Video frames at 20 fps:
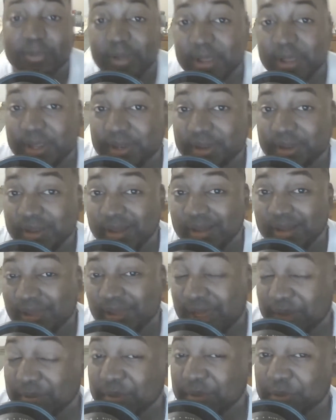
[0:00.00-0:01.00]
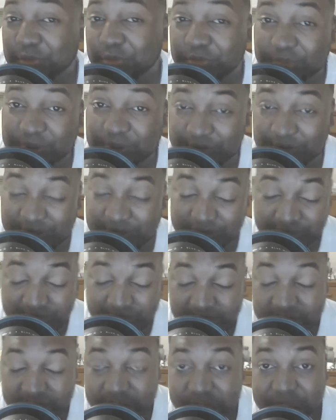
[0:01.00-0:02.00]
and a lot of people who've been around
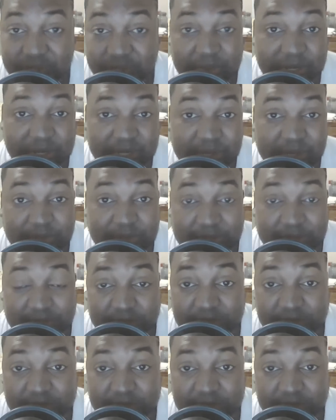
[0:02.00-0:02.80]
Dominican people,